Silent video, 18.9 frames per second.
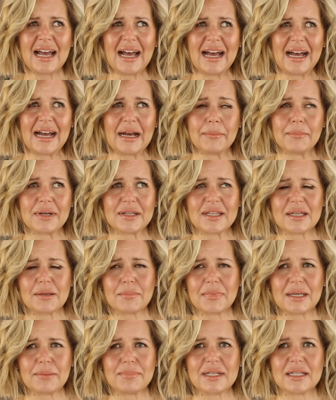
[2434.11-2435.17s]
I think it
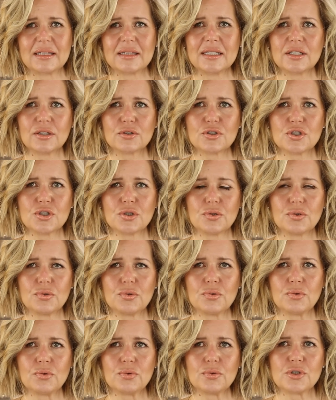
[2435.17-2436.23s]
might be a little
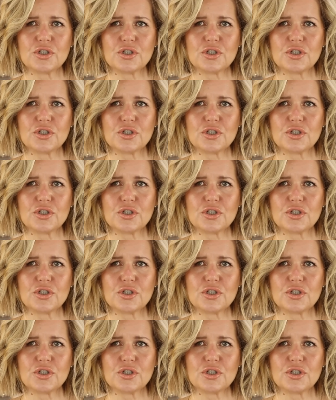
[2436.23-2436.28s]
too